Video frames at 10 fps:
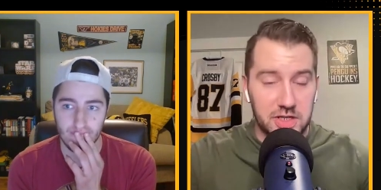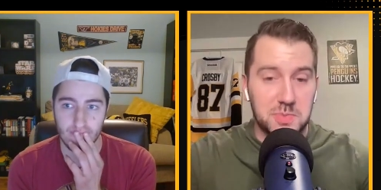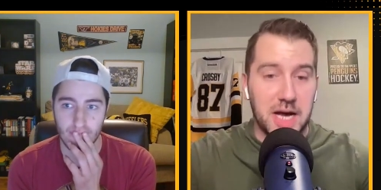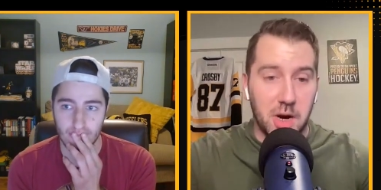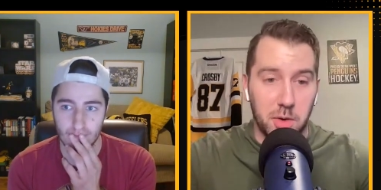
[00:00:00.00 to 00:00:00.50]
Speaker 1: this
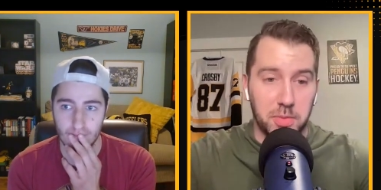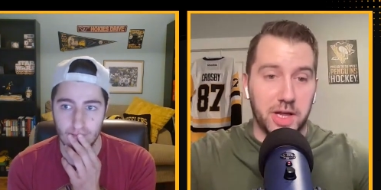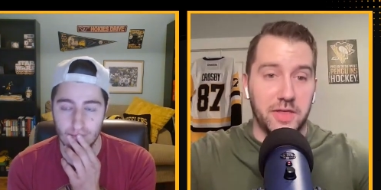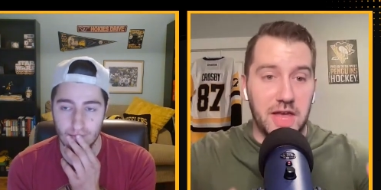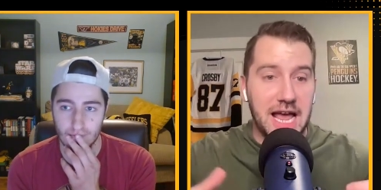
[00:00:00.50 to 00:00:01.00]
power play.
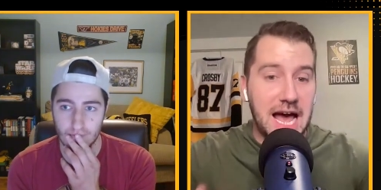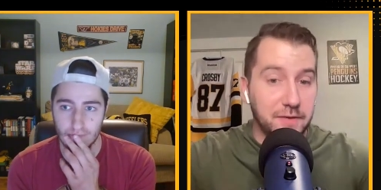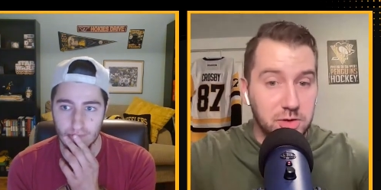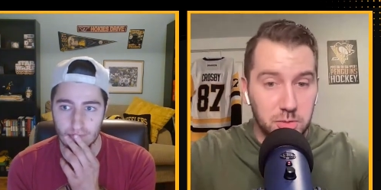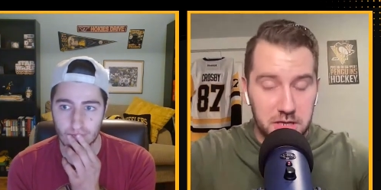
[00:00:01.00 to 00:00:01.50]
They have
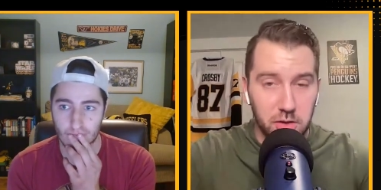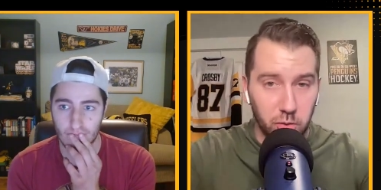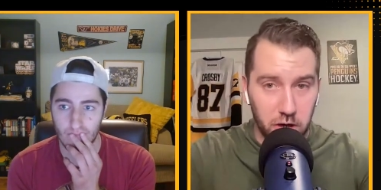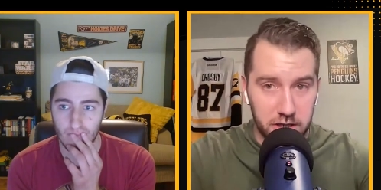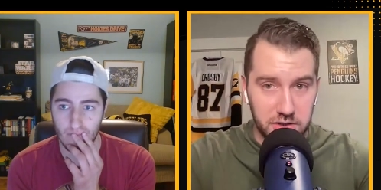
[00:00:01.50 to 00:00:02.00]
to be the
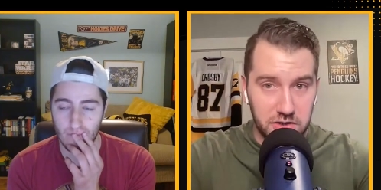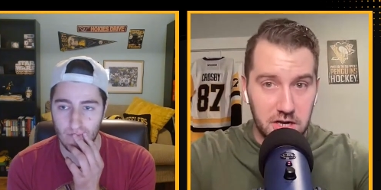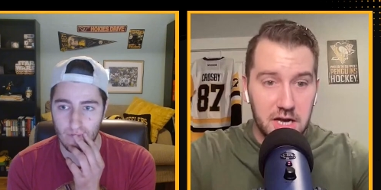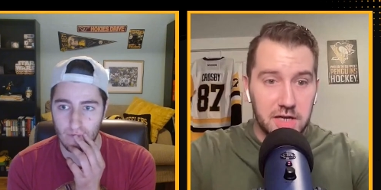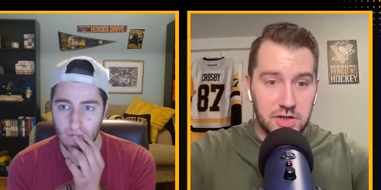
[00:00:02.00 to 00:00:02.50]
ones
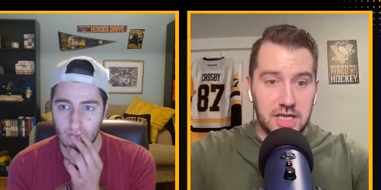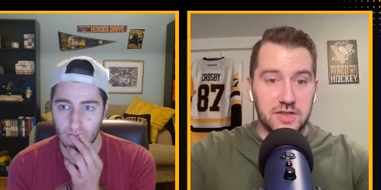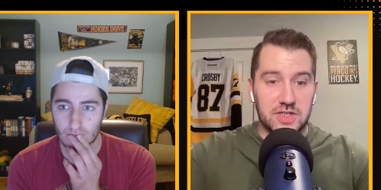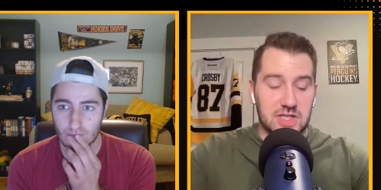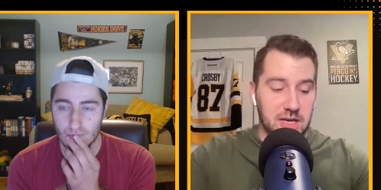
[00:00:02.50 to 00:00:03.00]
to get
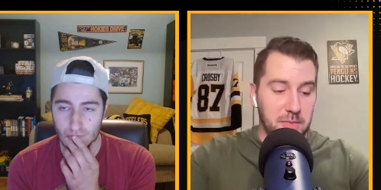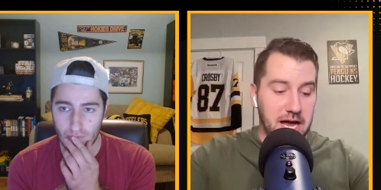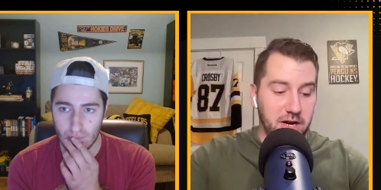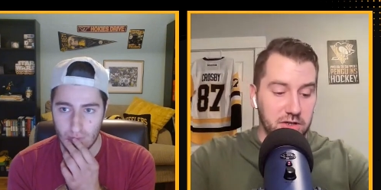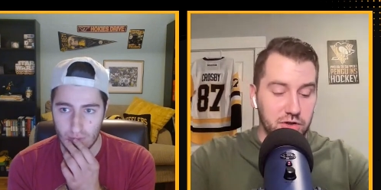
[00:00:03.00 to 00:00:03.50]
this thing
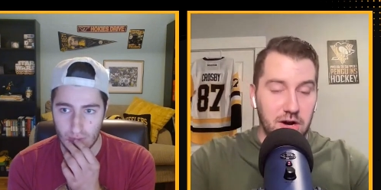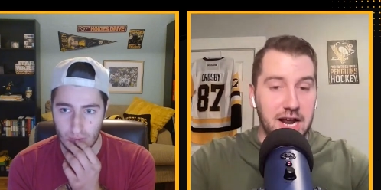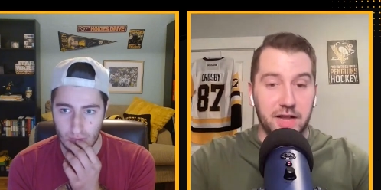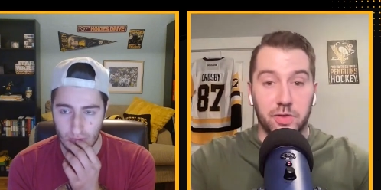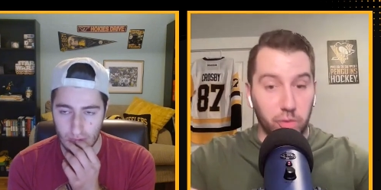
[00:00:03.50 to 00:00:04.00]
back on
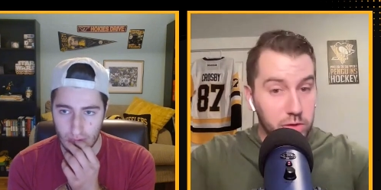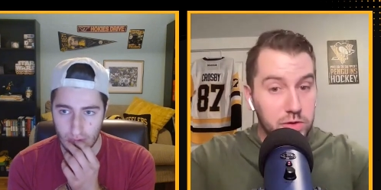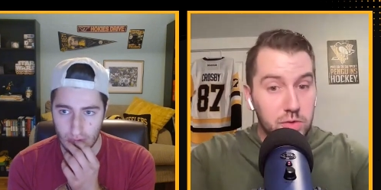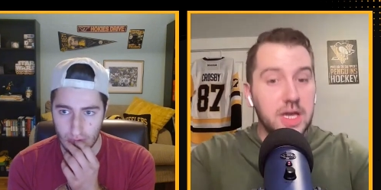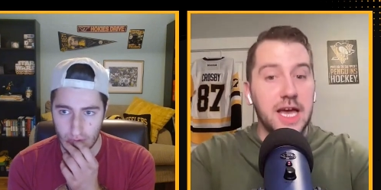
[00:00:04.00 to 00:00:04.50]
track. And through
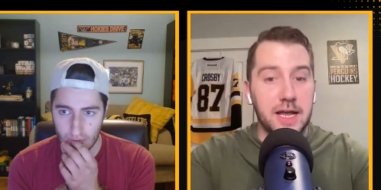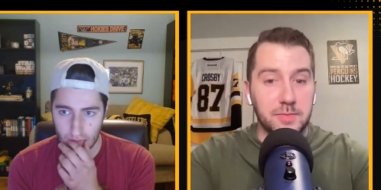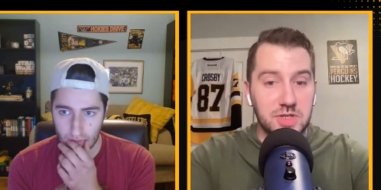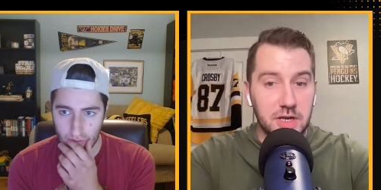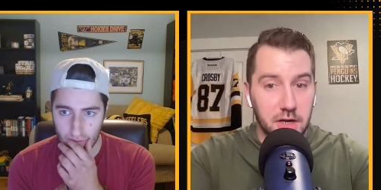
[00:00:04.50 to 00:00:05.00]
two
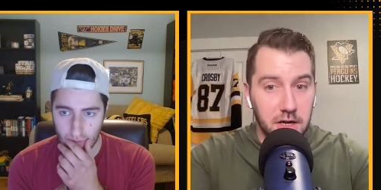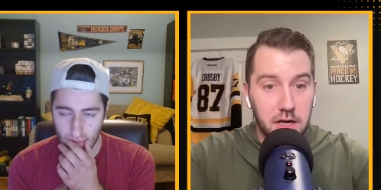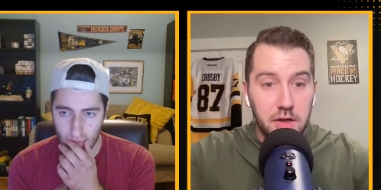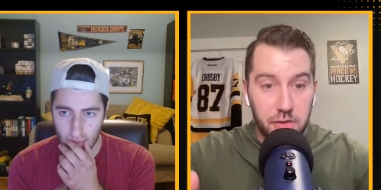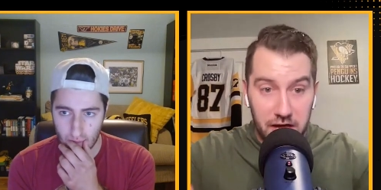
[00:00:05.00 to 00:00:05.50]
games,
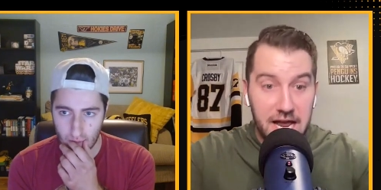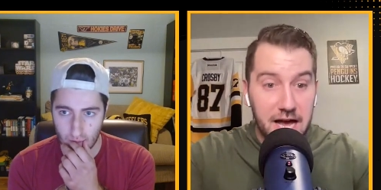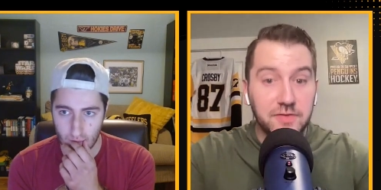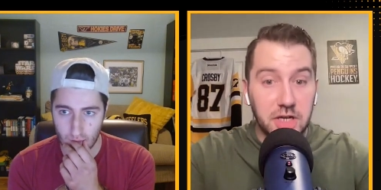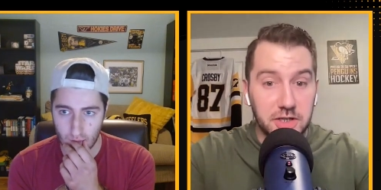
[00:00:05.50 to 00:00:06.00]
they
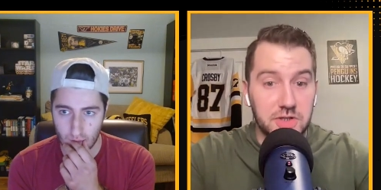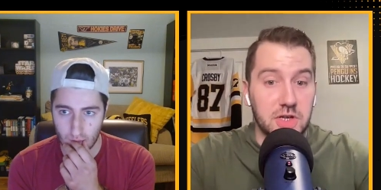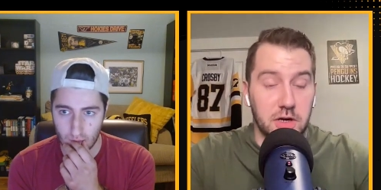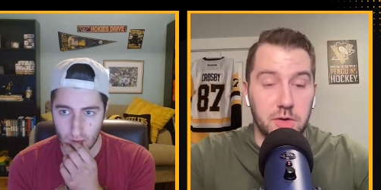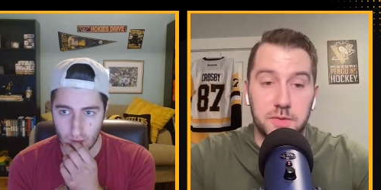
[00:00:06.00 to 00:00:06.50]
have
Speaker 2: done so.
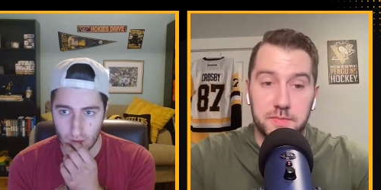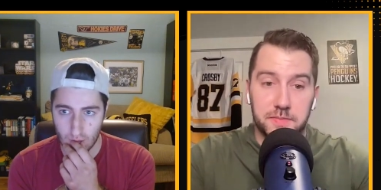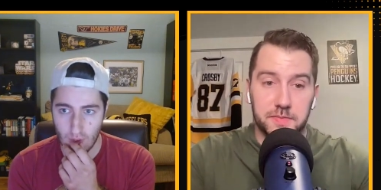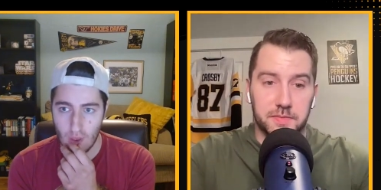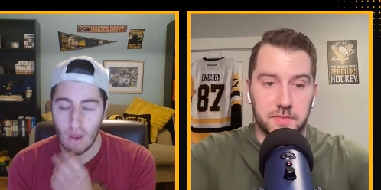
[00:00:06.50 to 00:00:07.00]

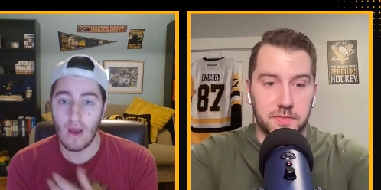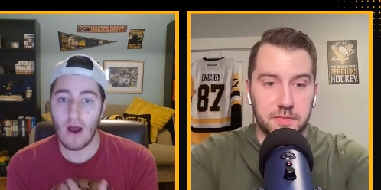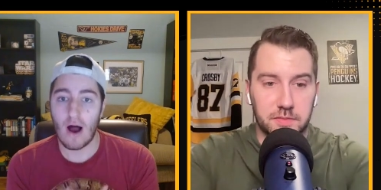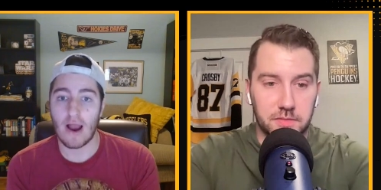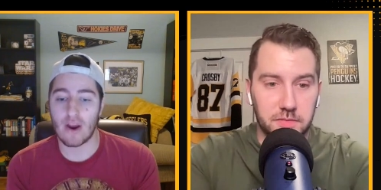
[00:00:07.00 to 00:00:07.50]

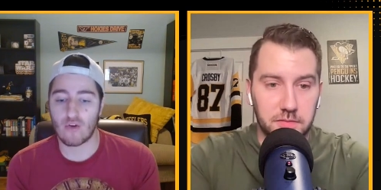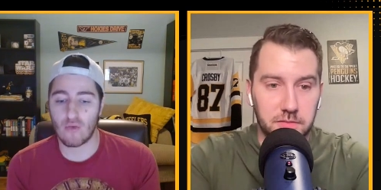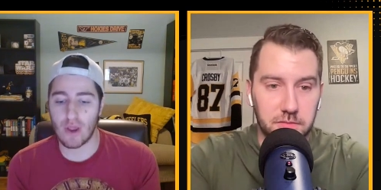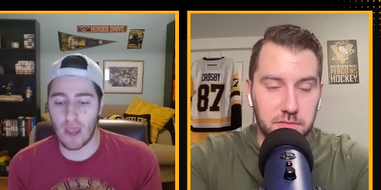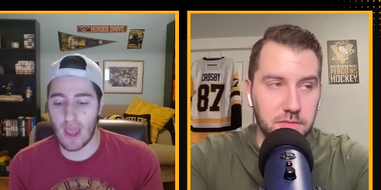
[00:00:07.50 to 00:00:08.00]
I
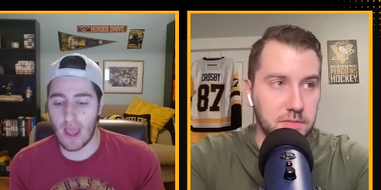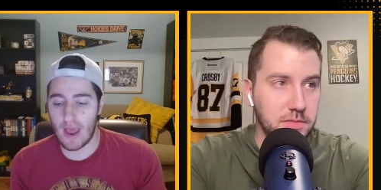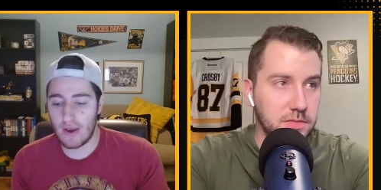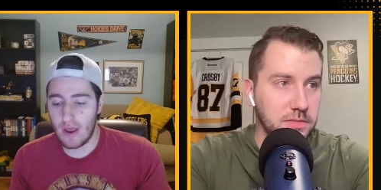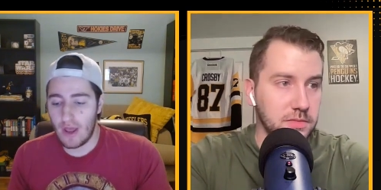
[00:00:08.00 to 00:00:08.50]
agree.
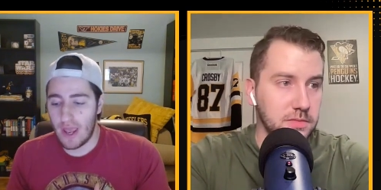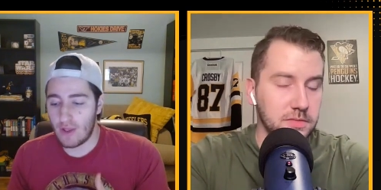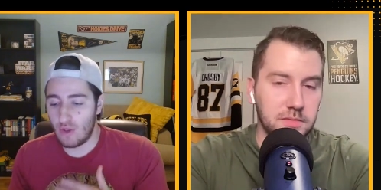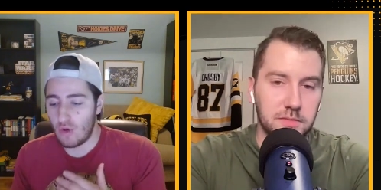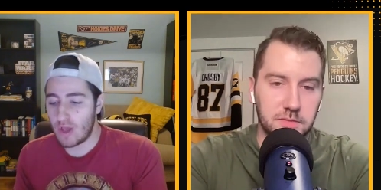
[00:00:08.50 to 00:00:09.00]
And it
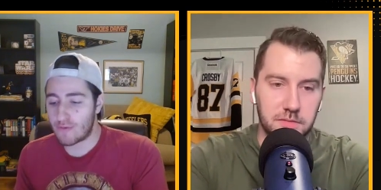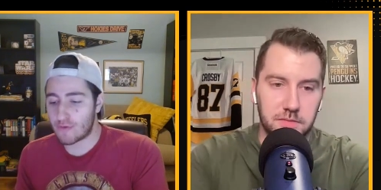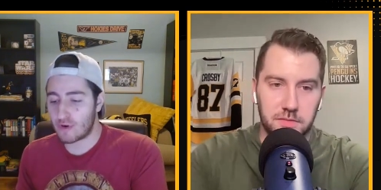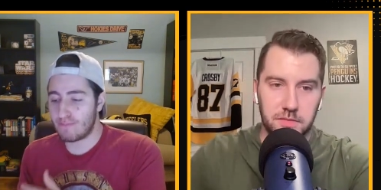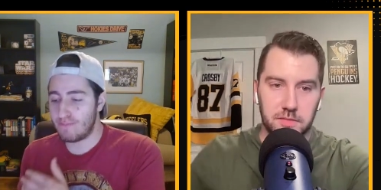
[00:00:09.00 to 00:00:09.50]
looked like
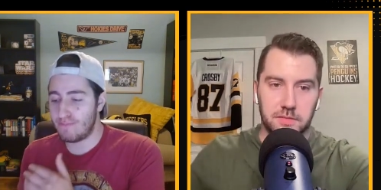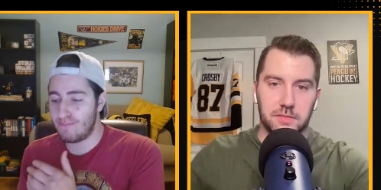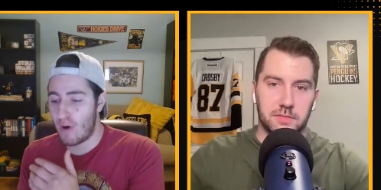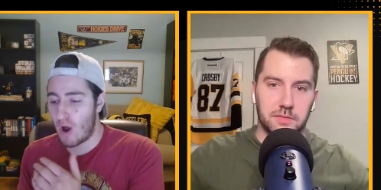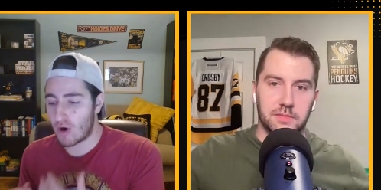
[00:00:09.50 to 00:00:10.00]
for
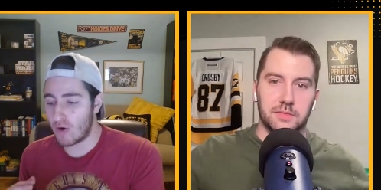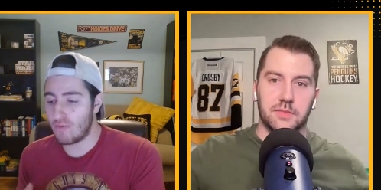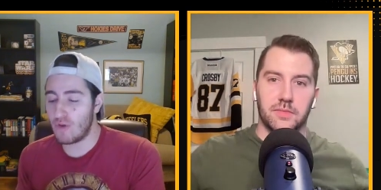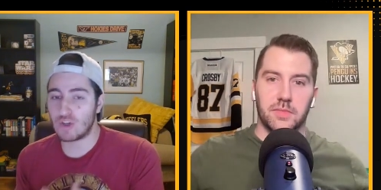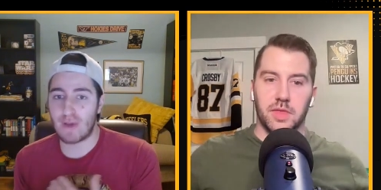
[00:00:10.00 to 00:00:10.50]
part of
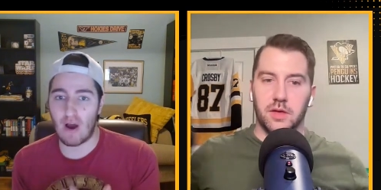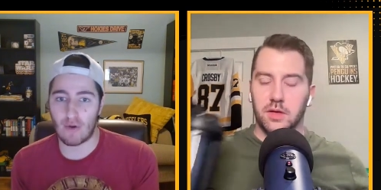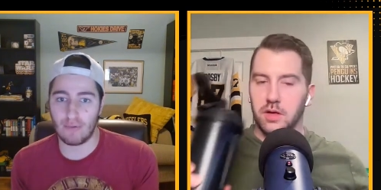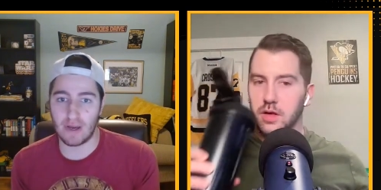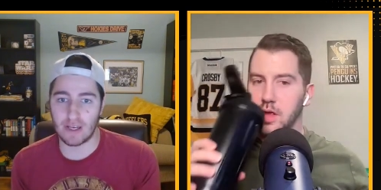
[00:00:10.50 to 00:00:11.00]
those power
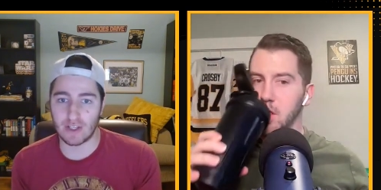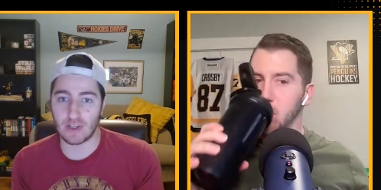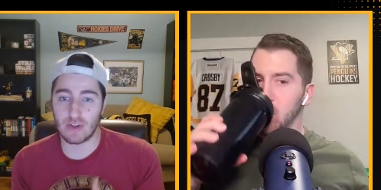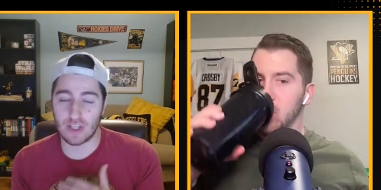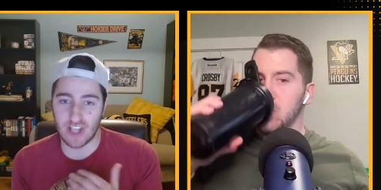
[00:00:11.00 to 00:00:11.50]
plays,
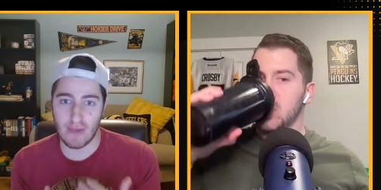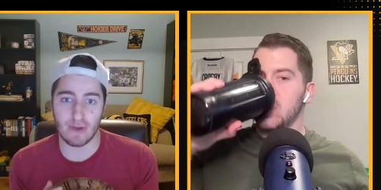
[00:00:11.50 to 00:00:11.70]
the same